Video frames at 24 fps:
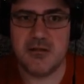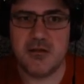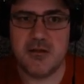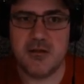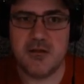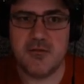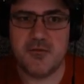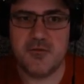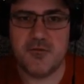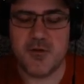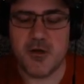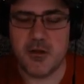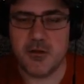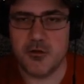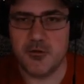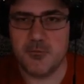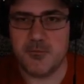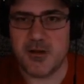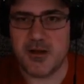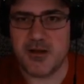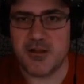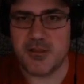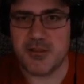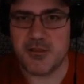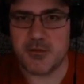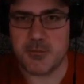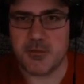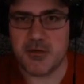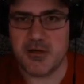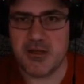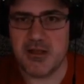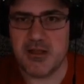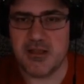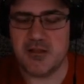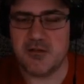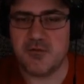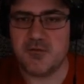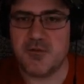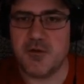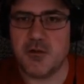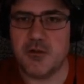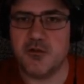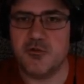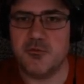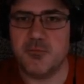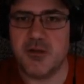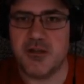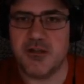followed by three, and then
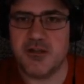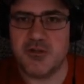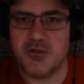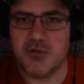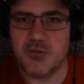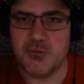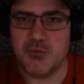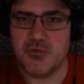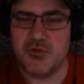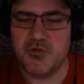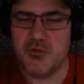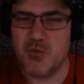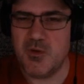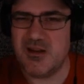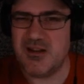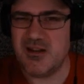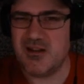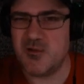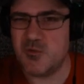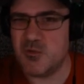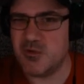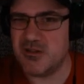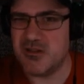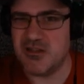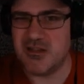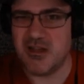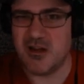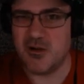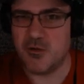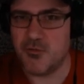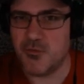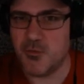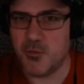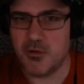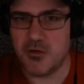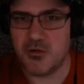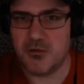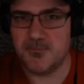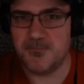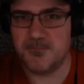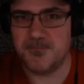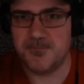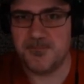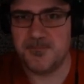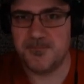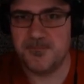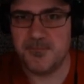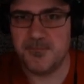followed by two. Two I didn't really care for
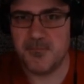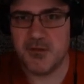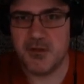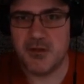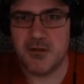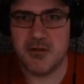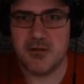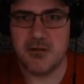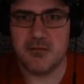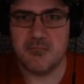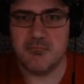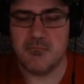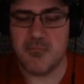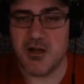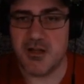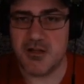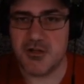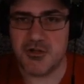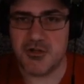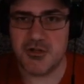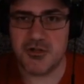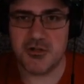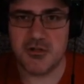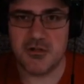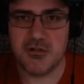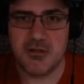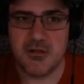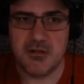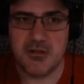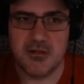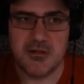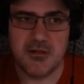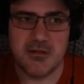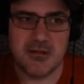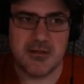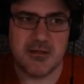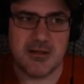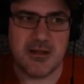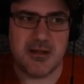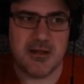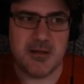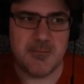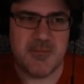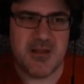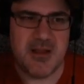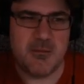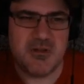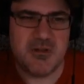much.
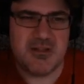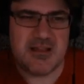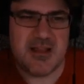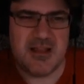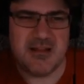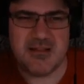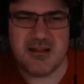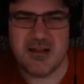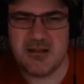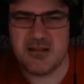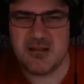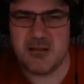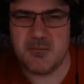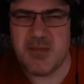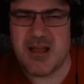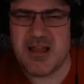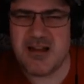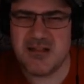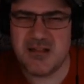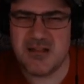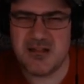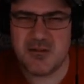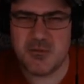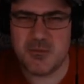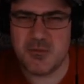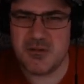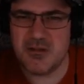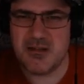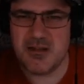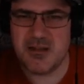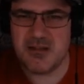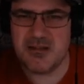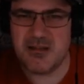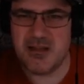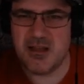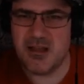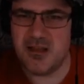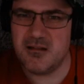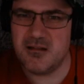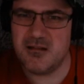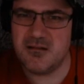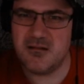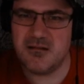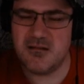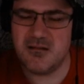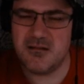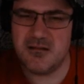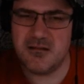It was anticlimactic, really, at the
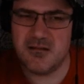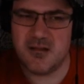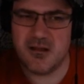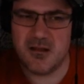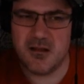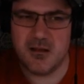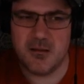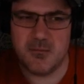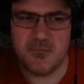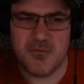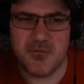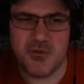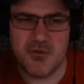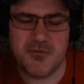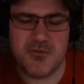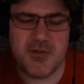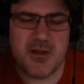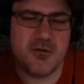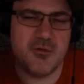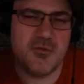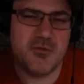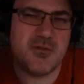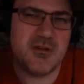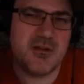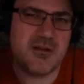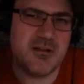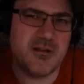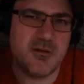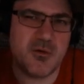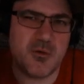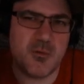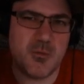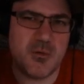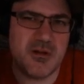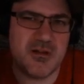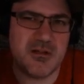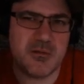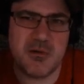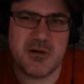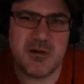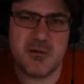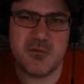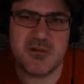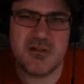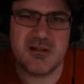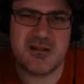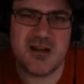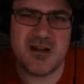end. You found who the killer was, but it
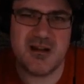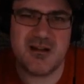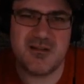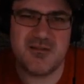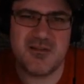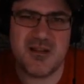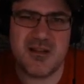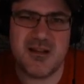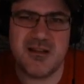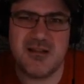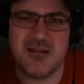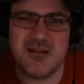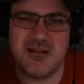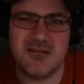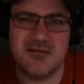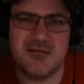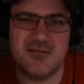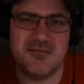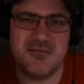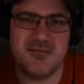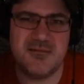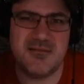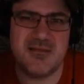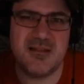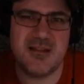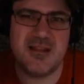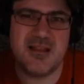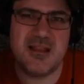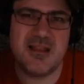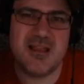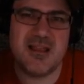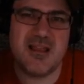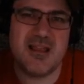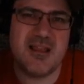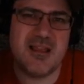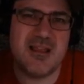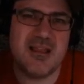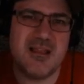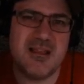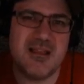was kind of like, eh.